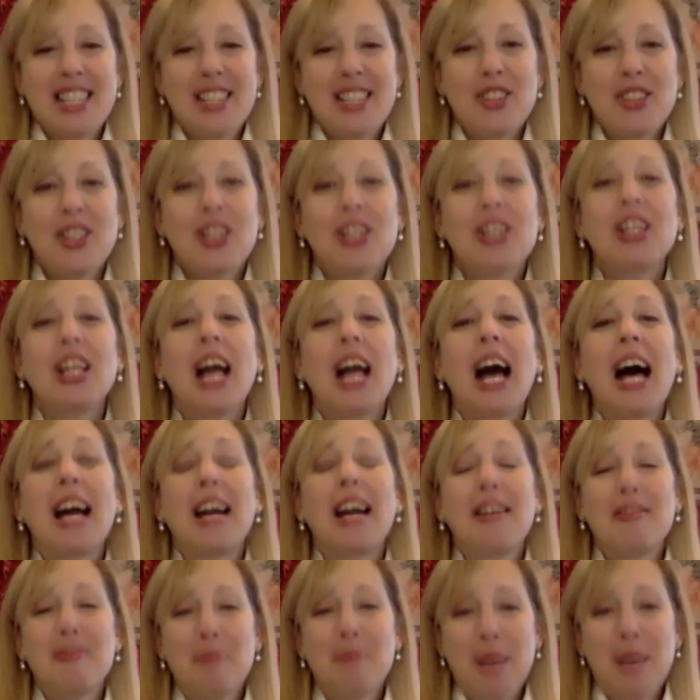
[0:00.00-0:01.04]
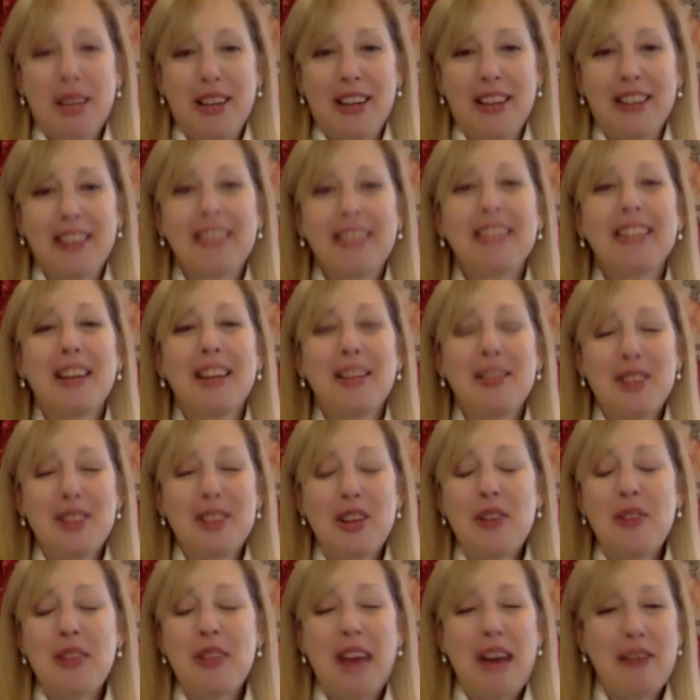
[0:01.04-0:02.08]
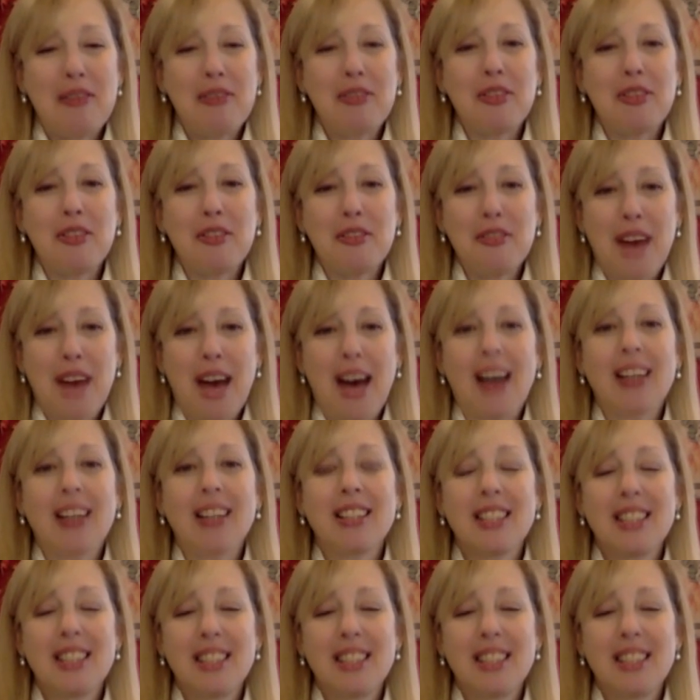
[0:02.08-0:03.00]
there's a lot of butter. I know that for a fact.